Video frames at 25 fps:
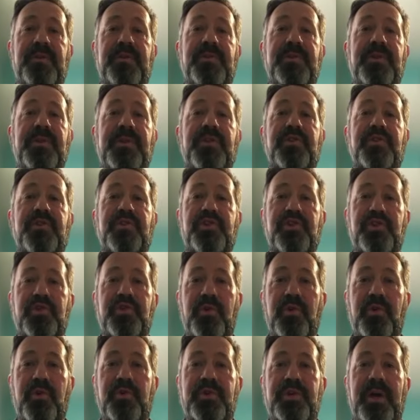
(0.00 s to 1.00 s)
You see a
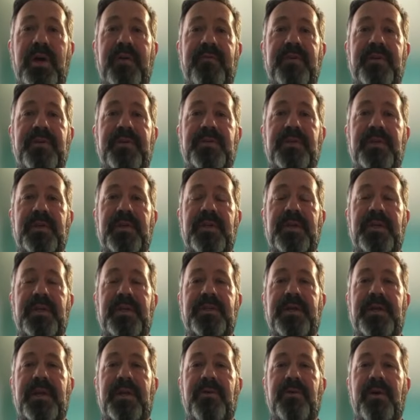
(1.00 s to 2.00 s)
surge, obviously, in
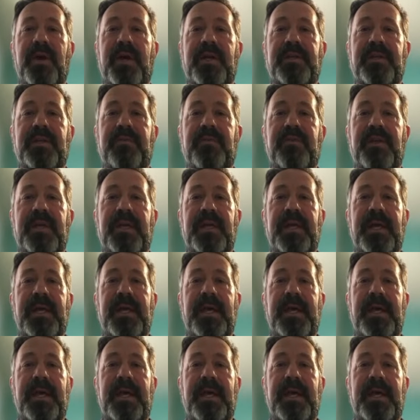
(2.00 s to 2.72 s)
container activity.